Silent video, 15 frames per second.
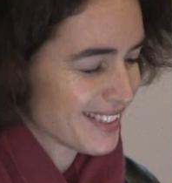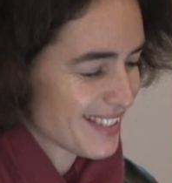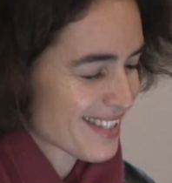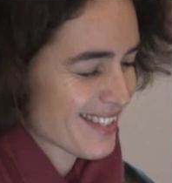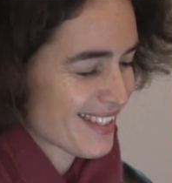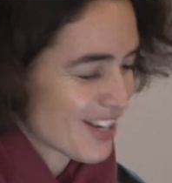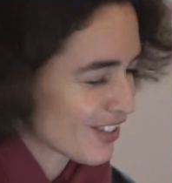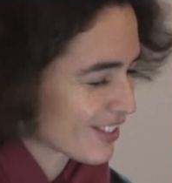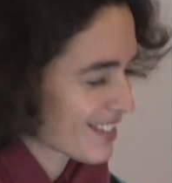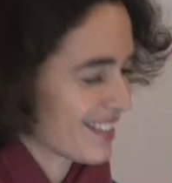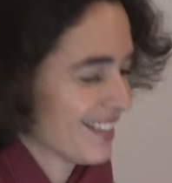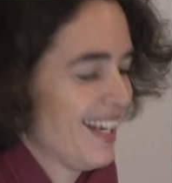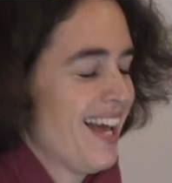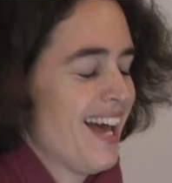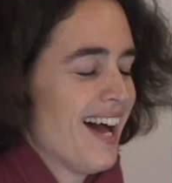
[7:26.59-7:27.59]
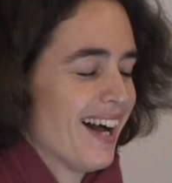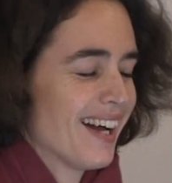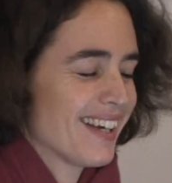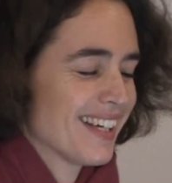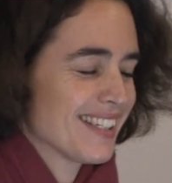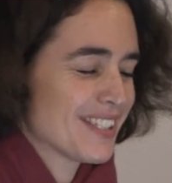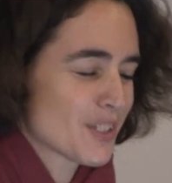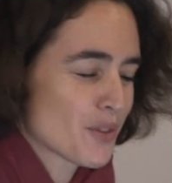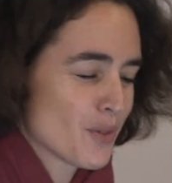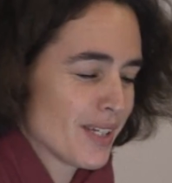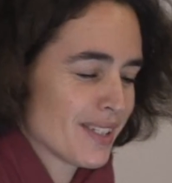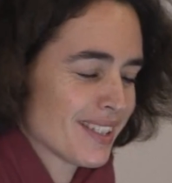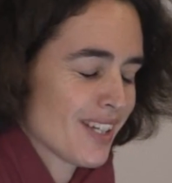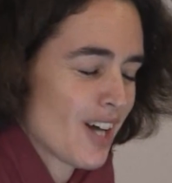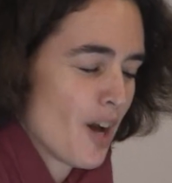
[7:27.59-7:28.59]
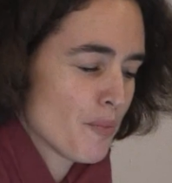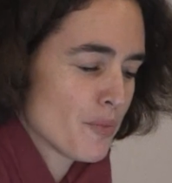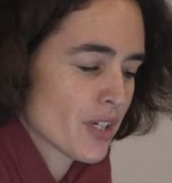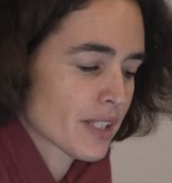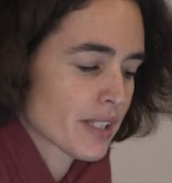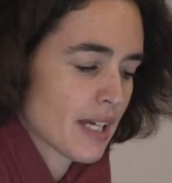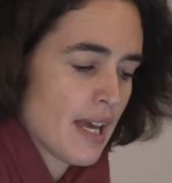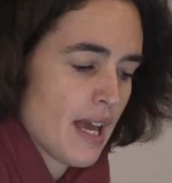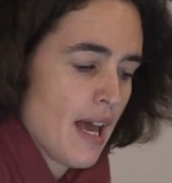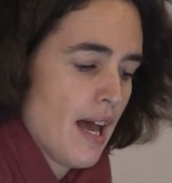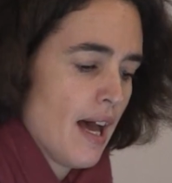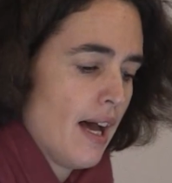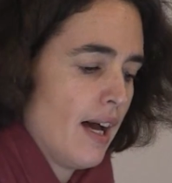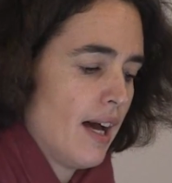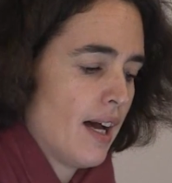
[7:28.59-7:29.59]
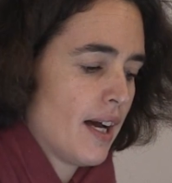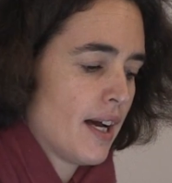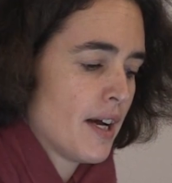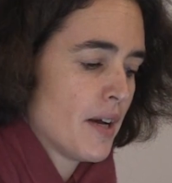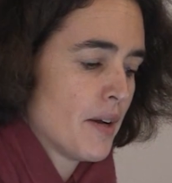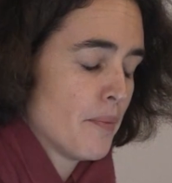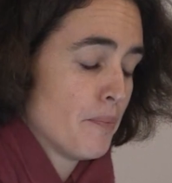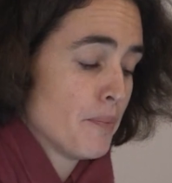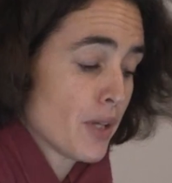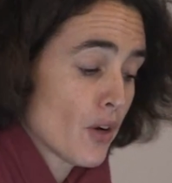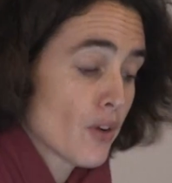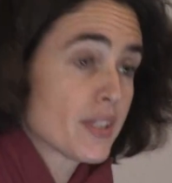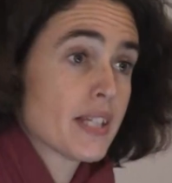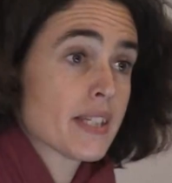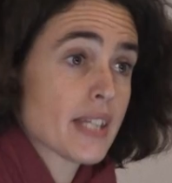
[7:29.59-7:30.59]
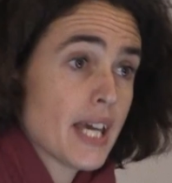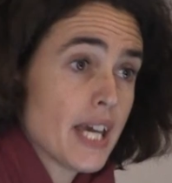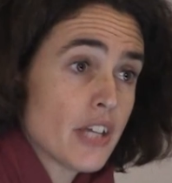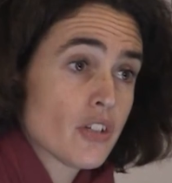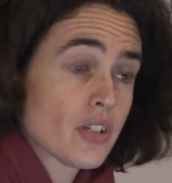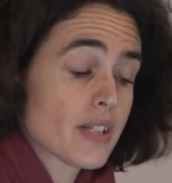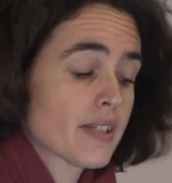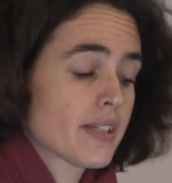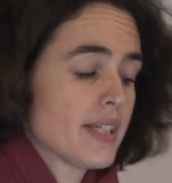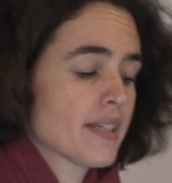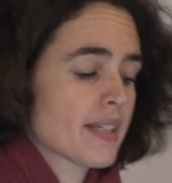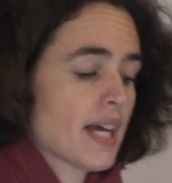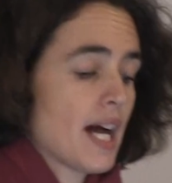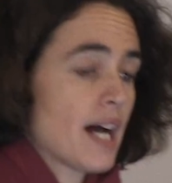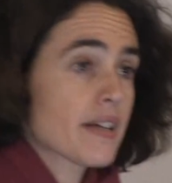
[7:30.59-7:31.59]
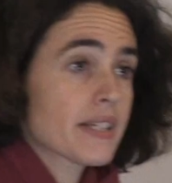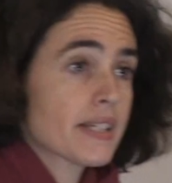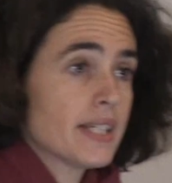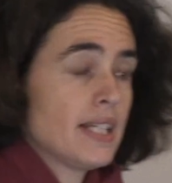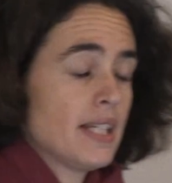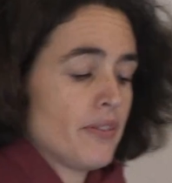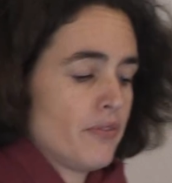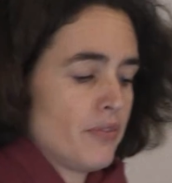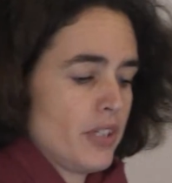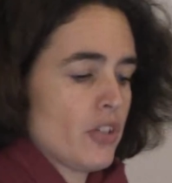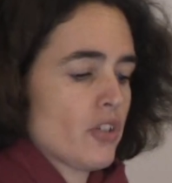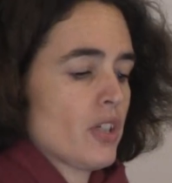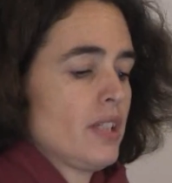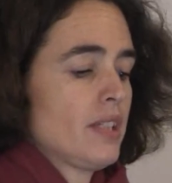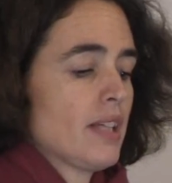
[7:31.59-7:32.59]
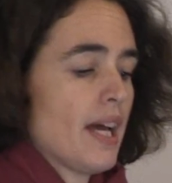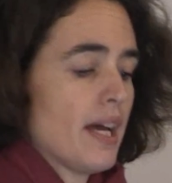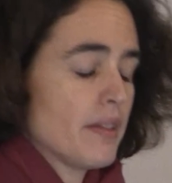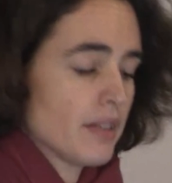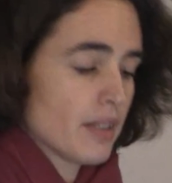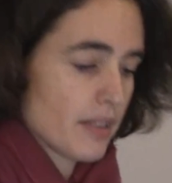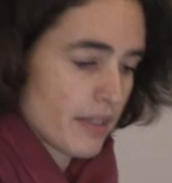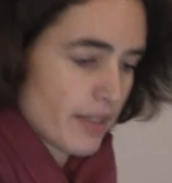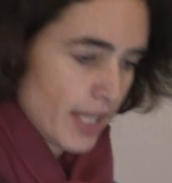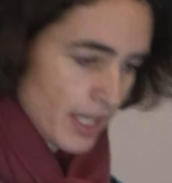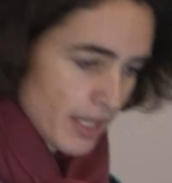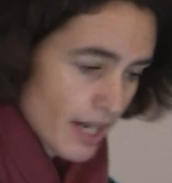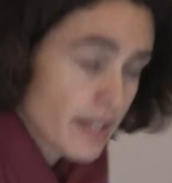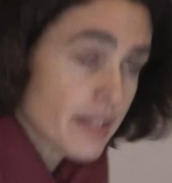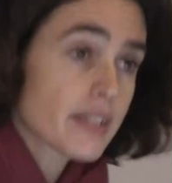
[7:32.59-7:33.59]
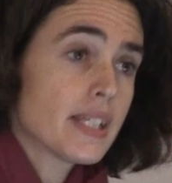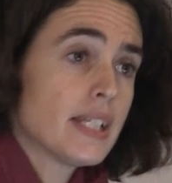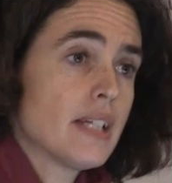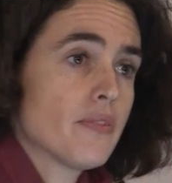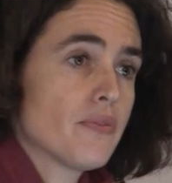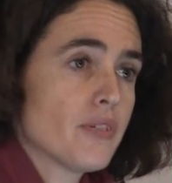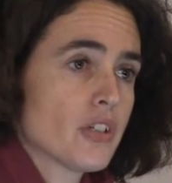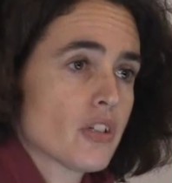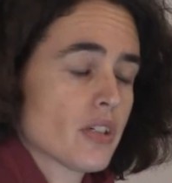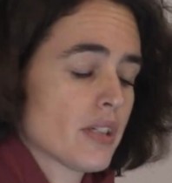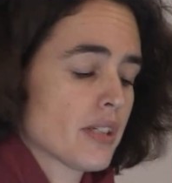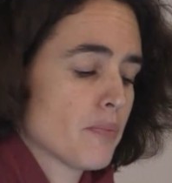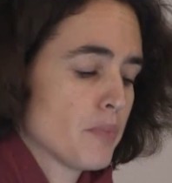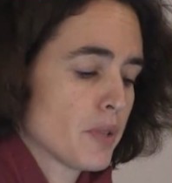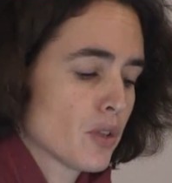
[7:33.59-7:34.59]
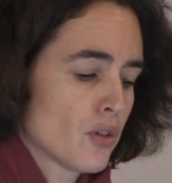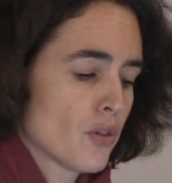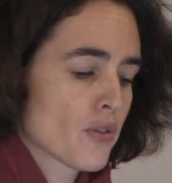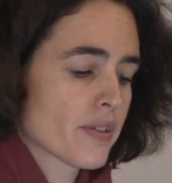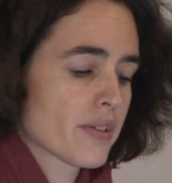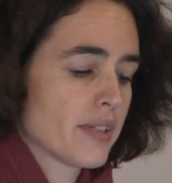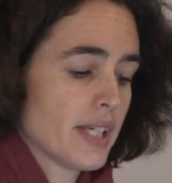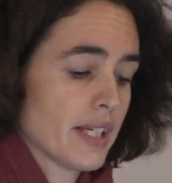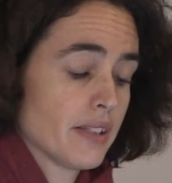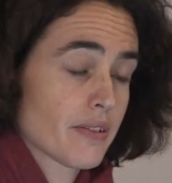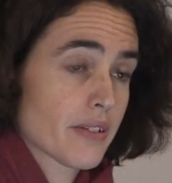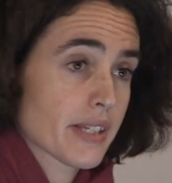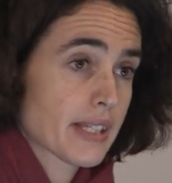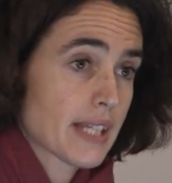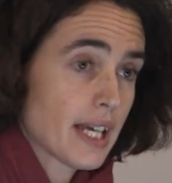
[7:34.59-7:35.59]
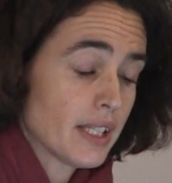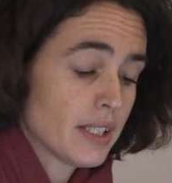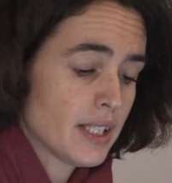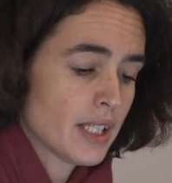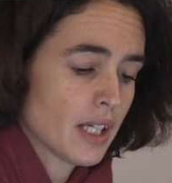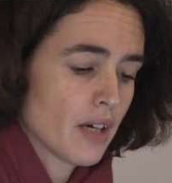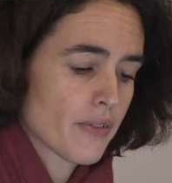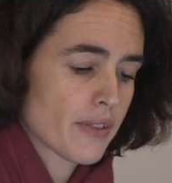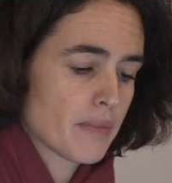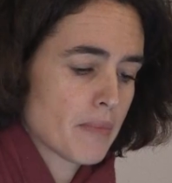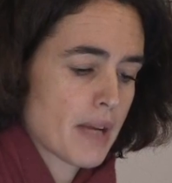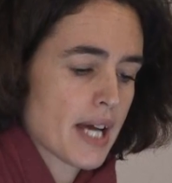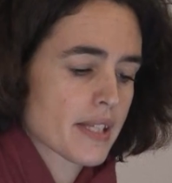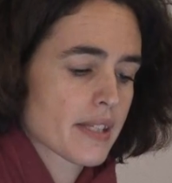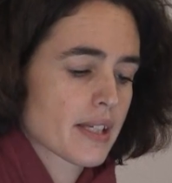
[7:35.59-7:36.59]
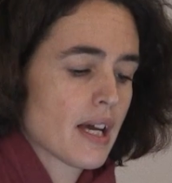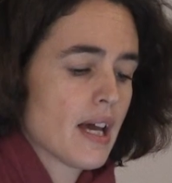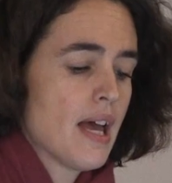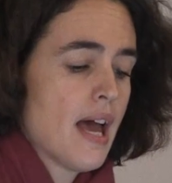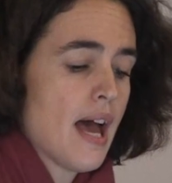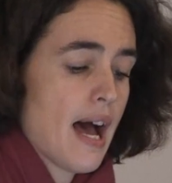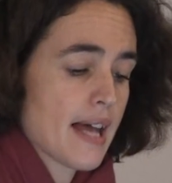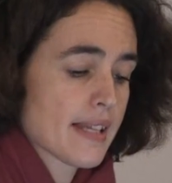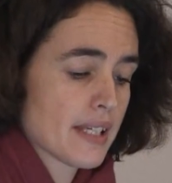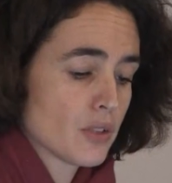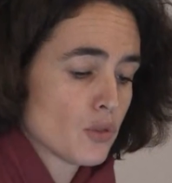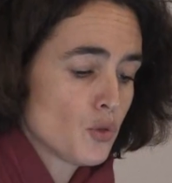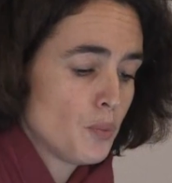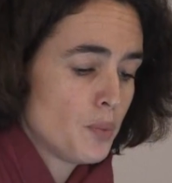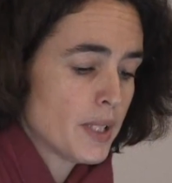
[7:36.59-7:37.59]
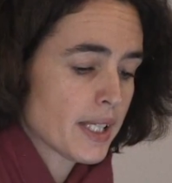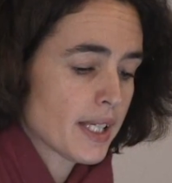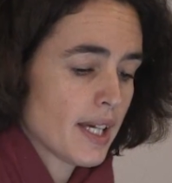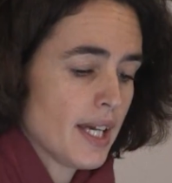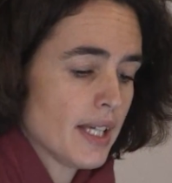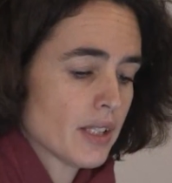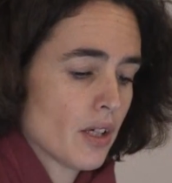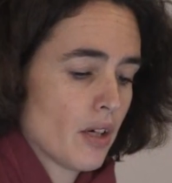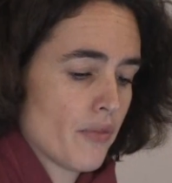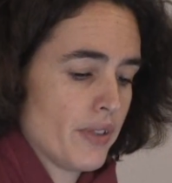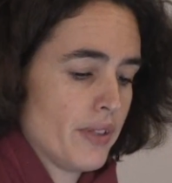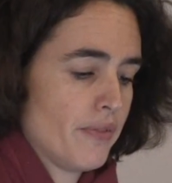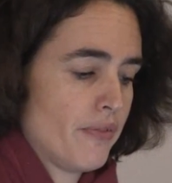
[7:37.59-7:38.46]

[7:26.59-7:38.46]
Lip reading: It's not an antiquated object because its agencies are still efficient, and they are still efficient because the understanding of the mask as a duplicate of the